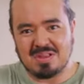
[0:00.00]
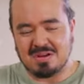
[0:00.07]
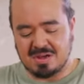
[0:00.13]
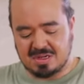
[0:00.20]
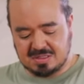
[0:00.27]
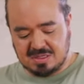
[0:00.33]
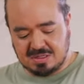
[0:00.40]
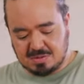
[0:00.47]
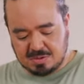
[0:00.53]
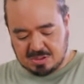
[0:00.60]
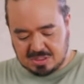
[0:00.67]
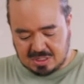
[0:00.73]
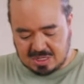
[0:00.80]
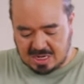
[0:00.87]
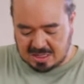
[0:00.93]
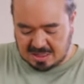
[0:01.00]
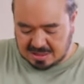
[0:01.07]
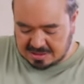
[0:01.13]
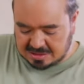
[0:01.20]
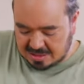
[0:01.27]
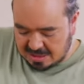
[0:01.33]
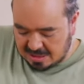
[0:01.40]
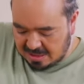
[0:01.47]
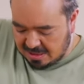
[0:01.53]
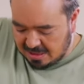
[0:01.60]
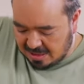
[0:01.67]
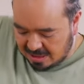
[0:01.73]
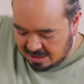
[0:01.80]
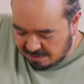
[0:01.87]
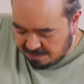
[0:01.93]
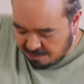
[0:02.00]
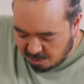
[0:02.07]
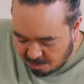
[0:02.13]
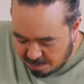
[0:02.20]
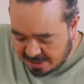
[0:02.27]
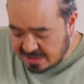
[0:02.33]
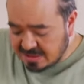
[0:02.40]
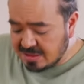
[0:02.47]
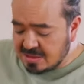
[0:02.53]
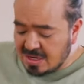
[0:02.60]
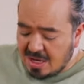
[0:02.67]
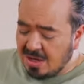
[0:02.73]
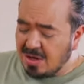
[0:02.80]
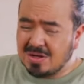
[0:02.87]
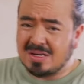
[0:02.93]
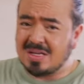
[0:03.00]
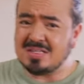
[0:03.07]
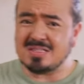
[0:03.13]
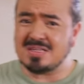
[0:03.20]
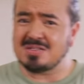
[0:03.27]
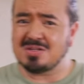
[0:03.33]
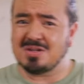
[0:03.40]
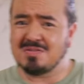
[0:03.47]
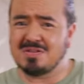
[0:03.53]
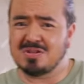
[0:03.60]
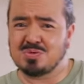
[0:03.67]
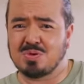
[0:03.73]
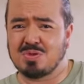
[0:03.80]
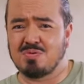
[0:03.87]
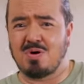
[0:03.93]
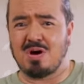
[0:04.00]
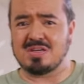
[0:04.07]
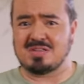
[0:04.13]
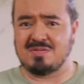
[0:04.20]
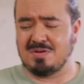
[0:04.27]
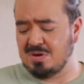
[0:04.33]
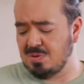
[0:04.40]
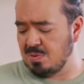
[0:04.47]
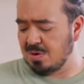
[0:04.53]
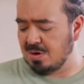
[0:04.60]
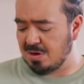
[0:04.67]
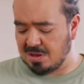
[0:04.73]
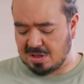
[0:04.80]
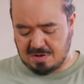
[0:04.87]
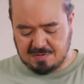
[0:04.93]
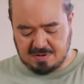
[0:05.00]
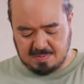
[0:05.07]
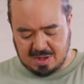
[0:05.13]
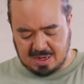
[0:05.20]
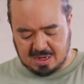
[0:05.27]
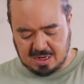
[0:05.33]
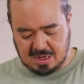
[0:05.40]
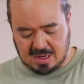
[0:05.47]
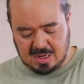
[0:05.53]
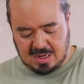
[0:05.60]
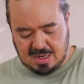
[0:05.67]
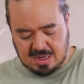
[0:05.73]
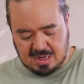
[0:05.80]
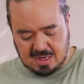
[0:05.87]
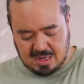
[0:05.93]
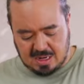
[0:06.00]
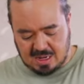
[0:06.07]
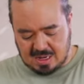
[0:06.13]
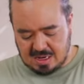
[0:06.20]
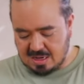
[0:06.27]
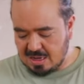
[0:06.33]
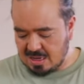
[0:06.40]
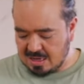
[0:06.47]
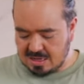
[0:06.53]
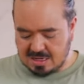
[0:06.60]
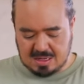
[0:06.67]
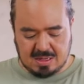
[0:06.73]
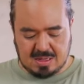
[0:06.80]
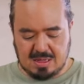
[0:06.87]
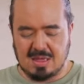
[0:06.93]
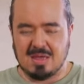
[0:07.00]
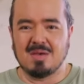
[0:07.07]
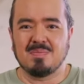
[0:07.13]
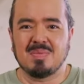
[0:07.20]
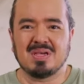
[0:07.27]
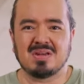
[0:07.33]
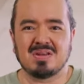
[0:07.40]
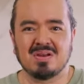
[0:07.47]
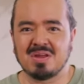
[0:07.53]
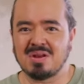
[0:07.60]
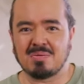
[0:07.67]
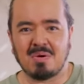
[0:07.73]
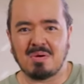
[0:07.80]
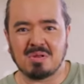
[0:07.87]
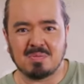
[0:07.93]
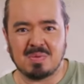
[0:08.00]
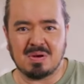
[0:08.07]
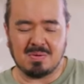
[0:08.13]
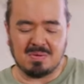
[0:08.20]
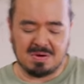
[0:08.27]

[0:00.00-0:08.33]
nicely, so I'm just gonna cut this into 4 pieces. You could easily serve this with rice if you didn't want to go to the effort of making naan, but you don't need a rolling pin or